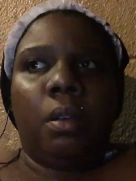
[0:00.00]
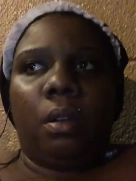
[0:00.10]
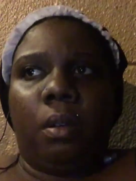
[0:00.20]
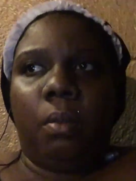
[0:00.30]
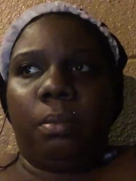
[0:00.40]

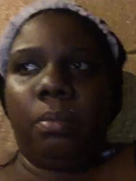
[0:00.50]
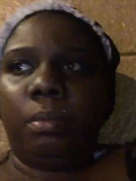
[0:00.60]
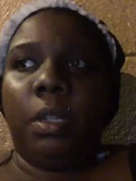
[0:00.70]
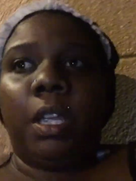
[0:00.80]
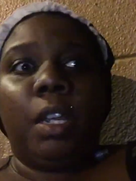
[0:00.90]

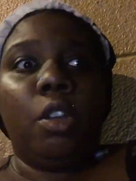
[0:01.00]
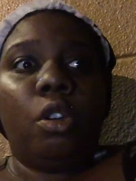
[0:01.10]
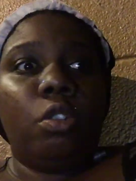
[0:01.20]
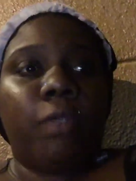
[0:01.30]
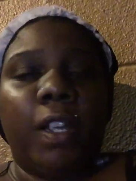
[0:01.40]
And it
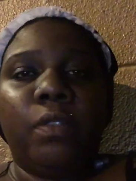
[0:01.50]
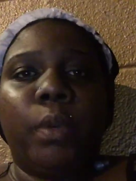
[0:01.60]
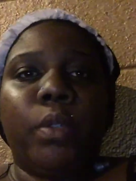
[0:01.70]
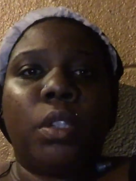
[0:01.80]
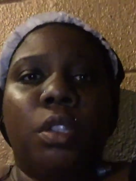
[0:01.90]
goes vice
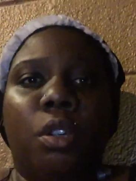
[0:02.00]
versa. It